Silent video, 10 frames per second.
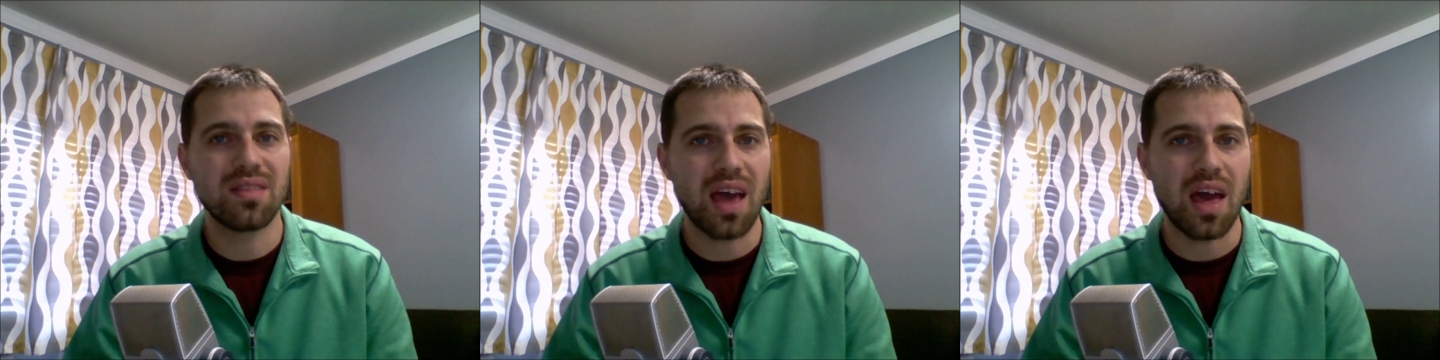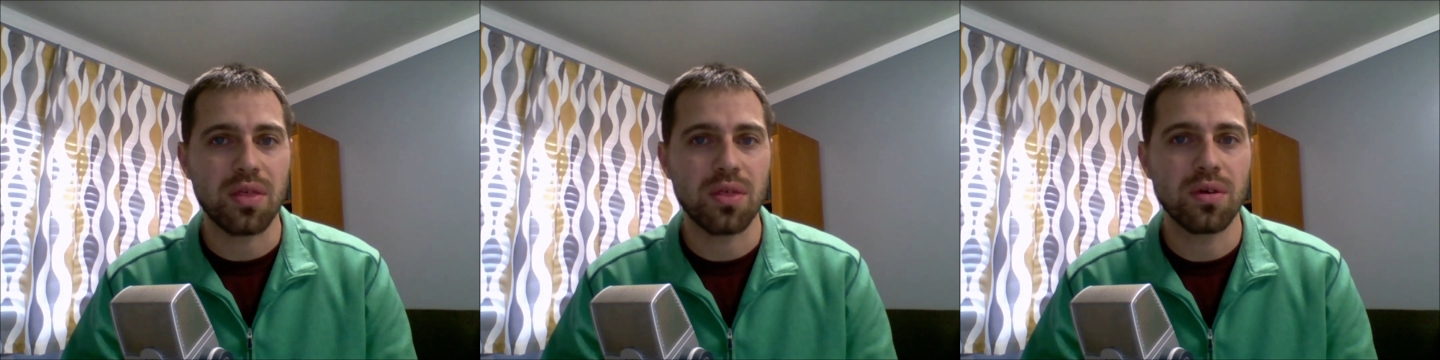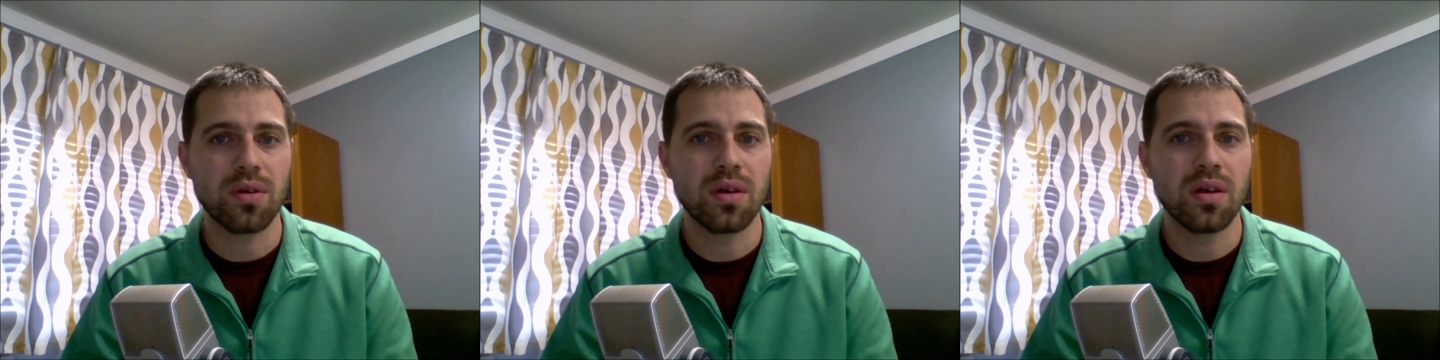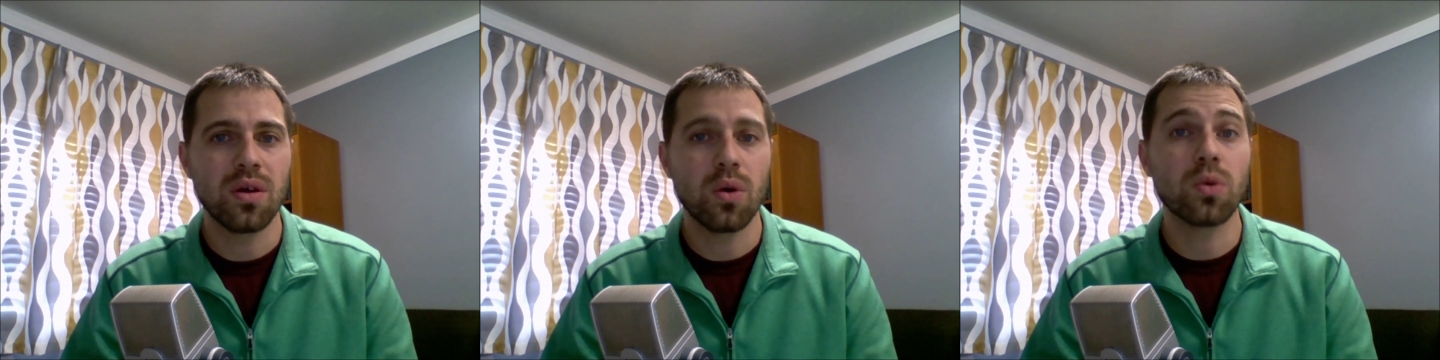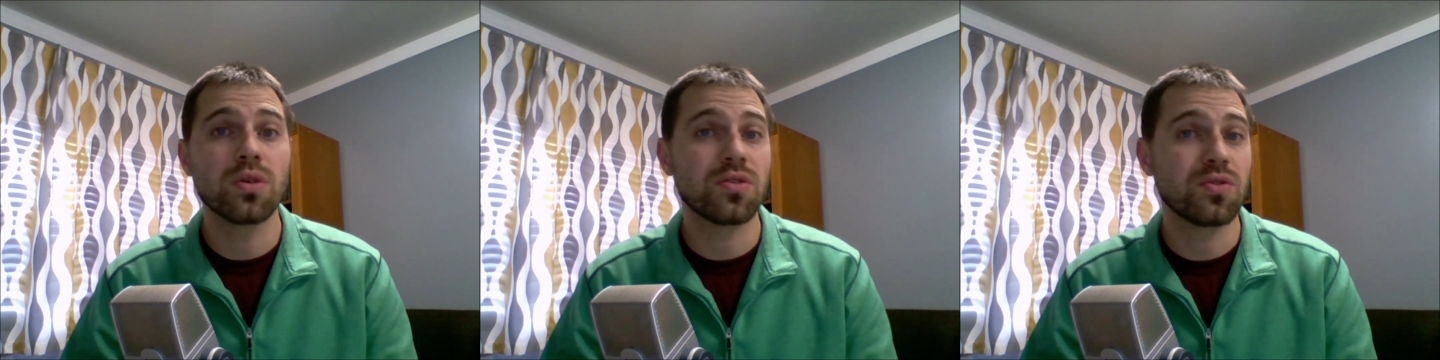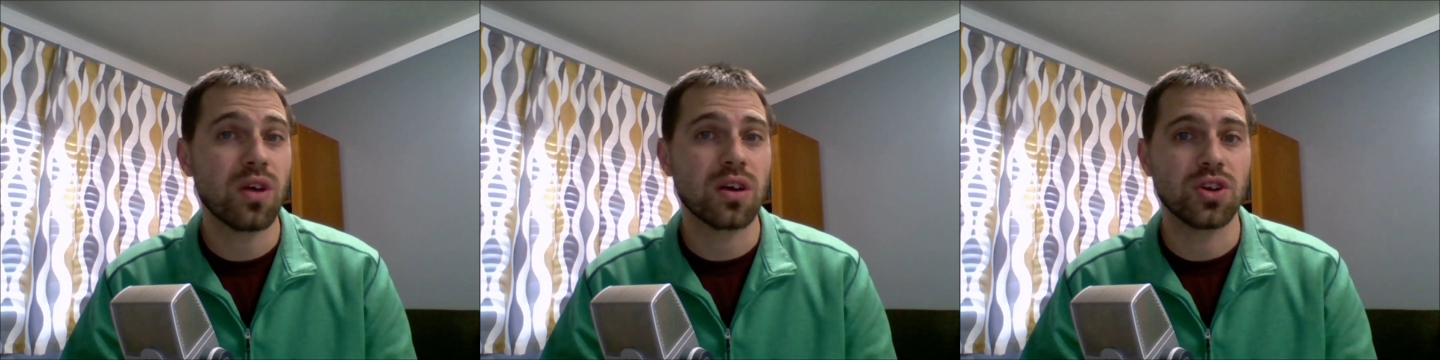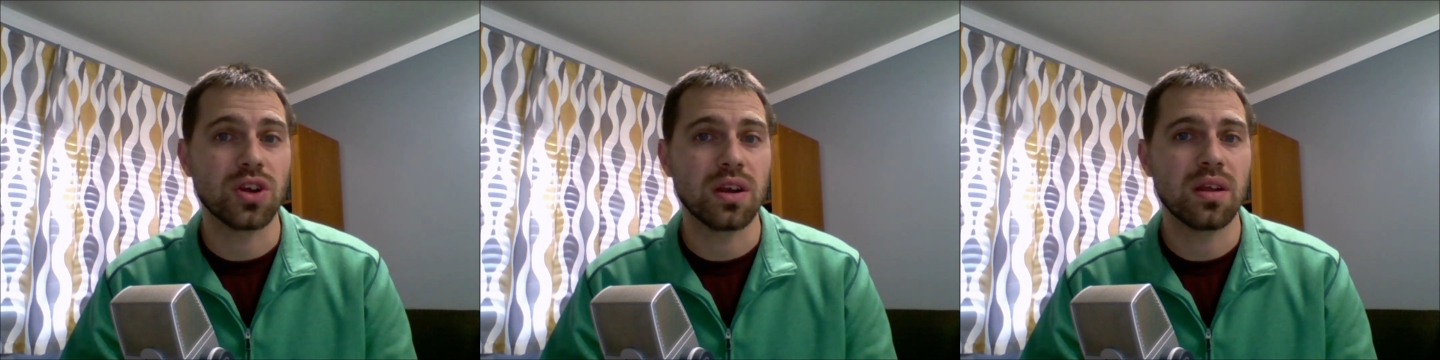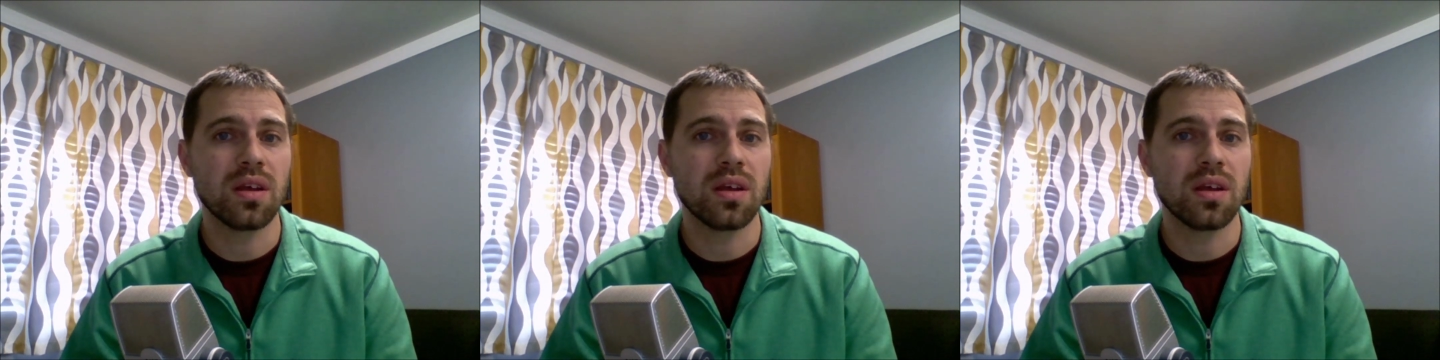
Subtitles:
death or destruction.